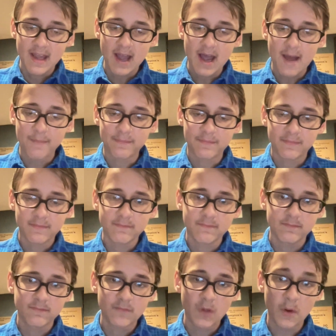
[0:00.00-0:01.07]

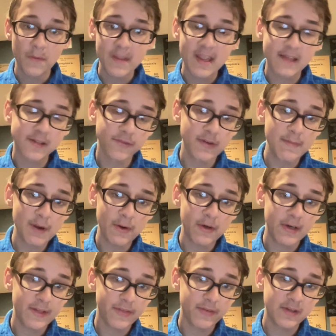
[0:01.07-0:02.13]
Only has 3
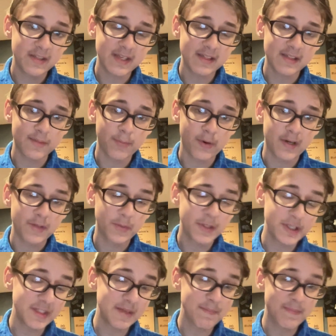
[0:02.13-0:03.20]
motor and 3 sensor ports,
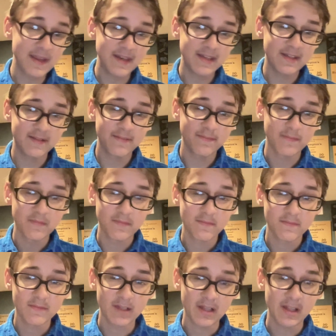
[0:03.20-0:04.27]
which is a bit
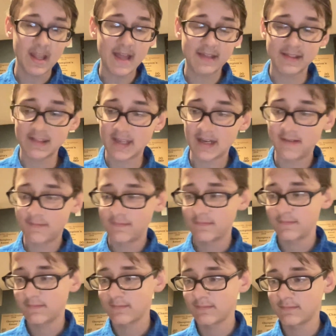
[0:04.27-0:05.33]
less than
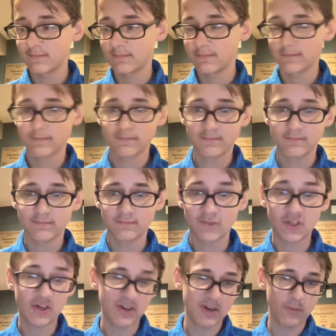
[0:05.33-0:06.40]

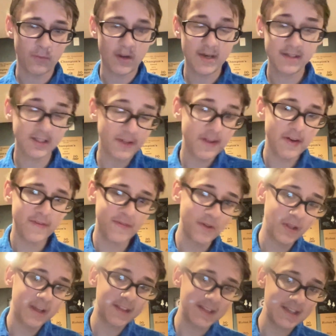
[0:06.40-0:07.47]
current ones. Although if you
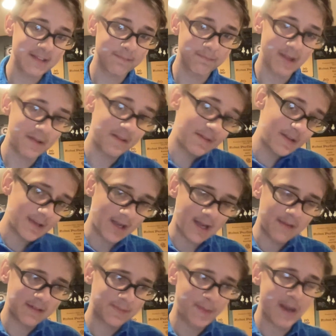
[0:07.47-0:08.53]
look at the
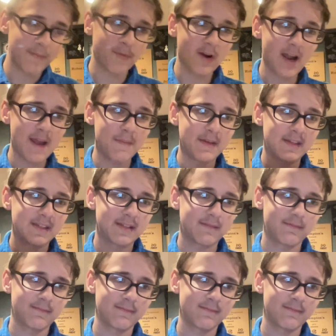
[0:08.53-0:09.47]
Spike Prime, it's